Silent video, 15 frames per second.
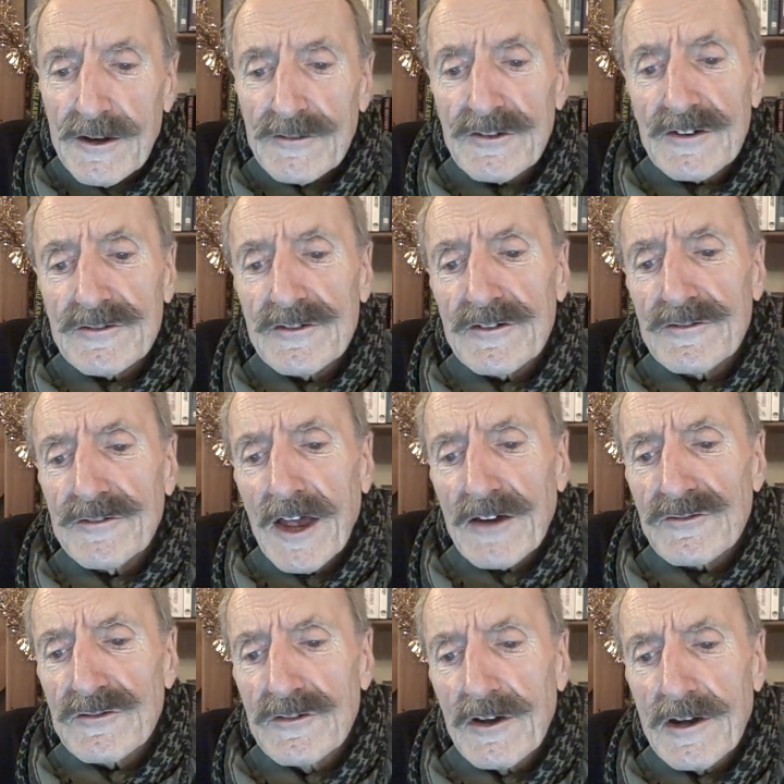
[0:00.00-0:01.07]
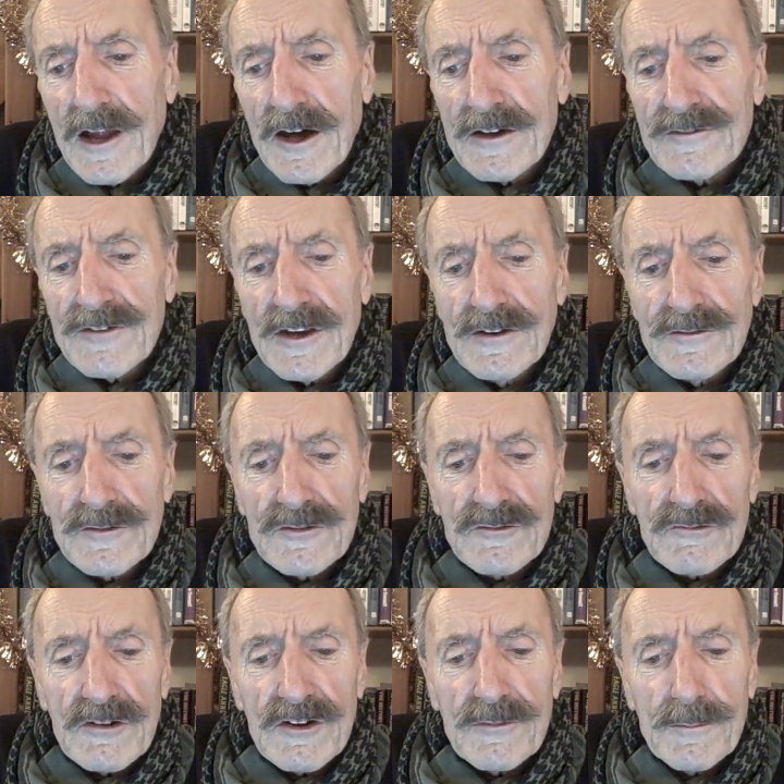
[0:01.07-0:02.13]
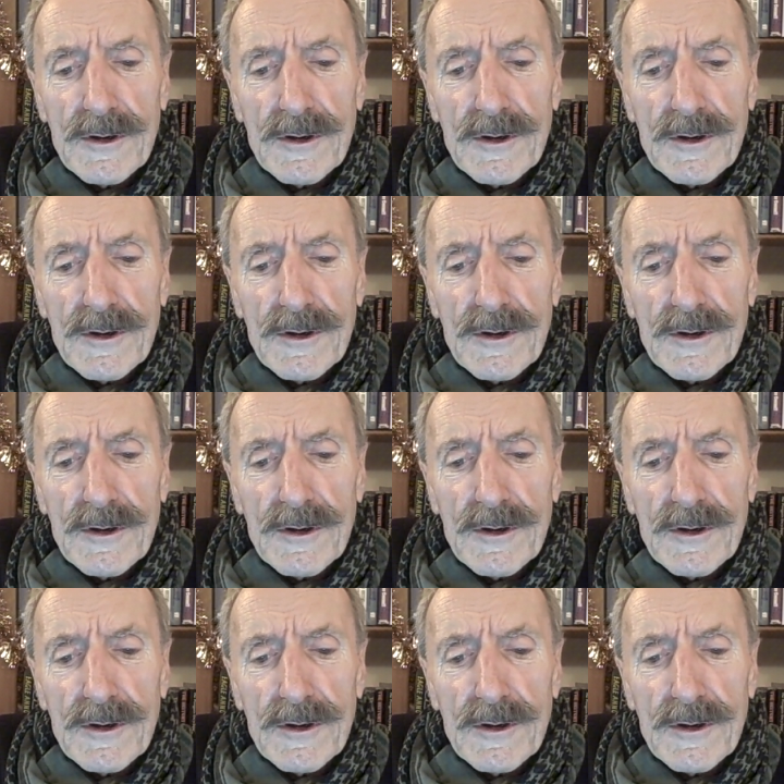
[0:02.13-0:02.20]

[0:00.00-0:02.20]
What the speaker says: Just as nationalised industries